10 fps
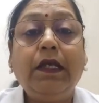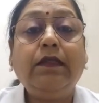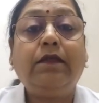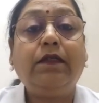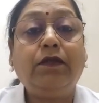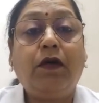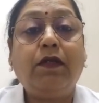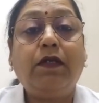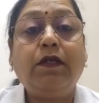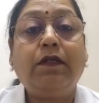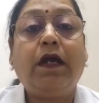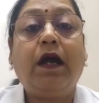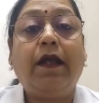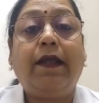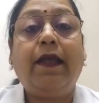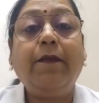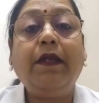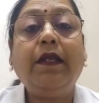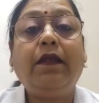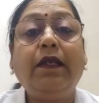These disorders are
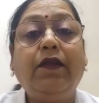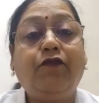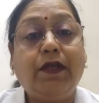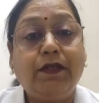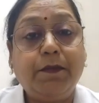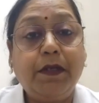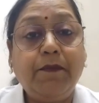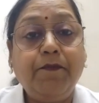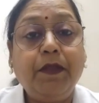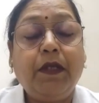eminently treatable.